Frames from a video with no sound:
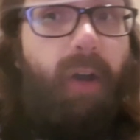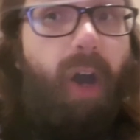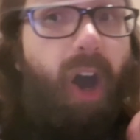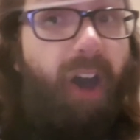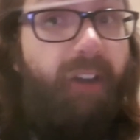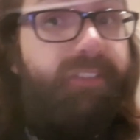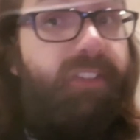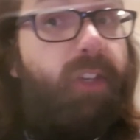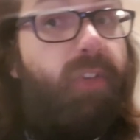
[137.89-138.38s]

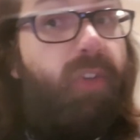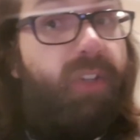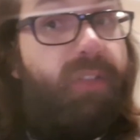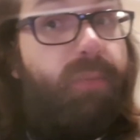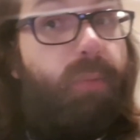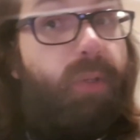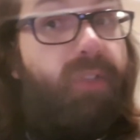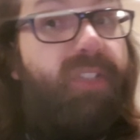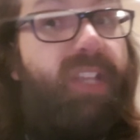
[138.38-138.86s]
after
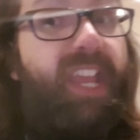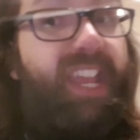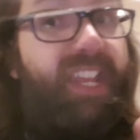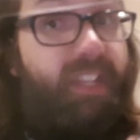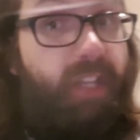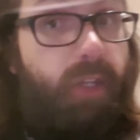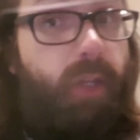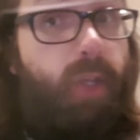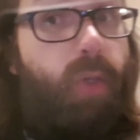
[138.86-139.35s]
Christmas,
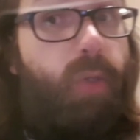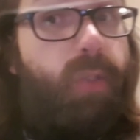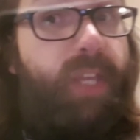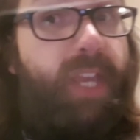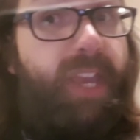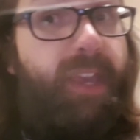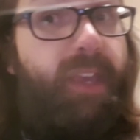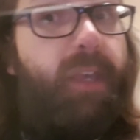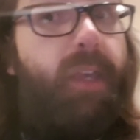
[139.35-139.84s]
in the new
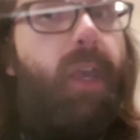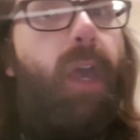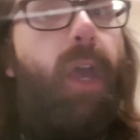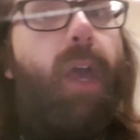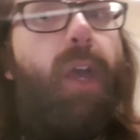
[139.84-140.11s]
year,